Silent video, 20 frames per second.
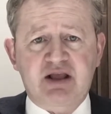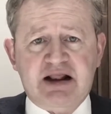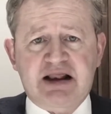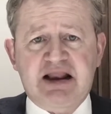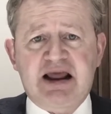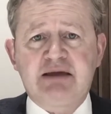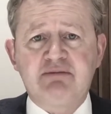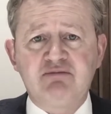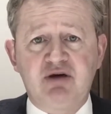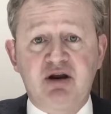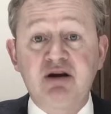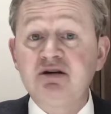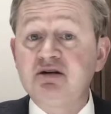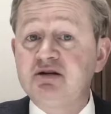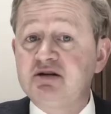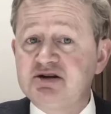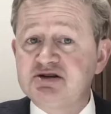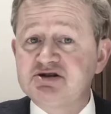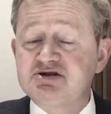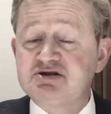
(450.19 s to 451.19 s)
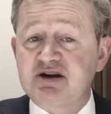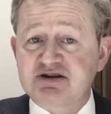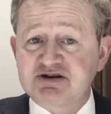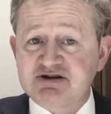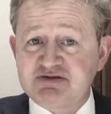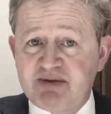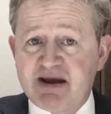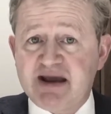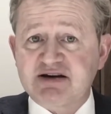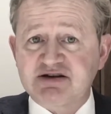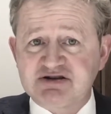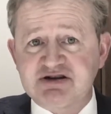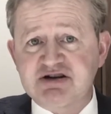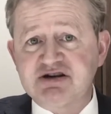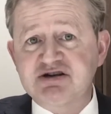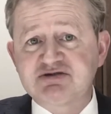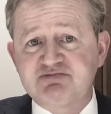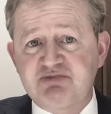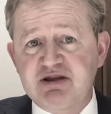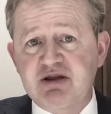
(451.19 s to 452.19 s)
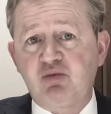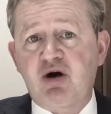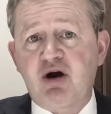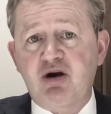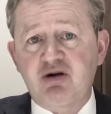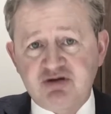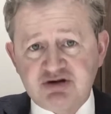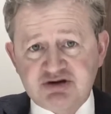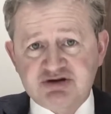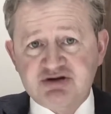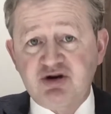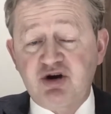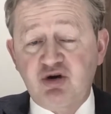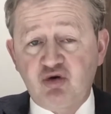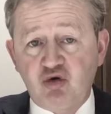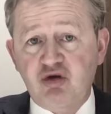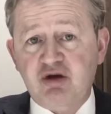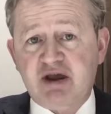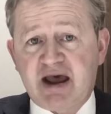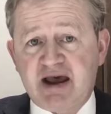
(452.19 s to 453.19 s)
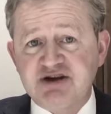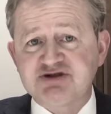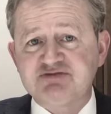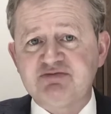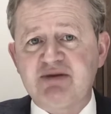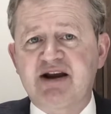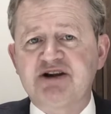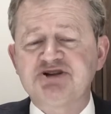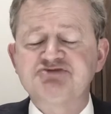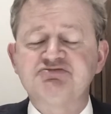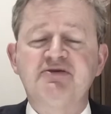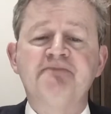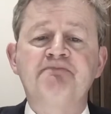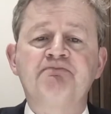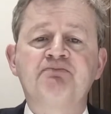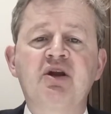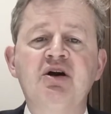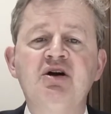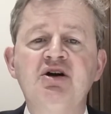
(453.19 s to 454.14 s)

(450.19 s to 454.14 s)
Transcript: The claimant is expected to be the one who's doing all the case management.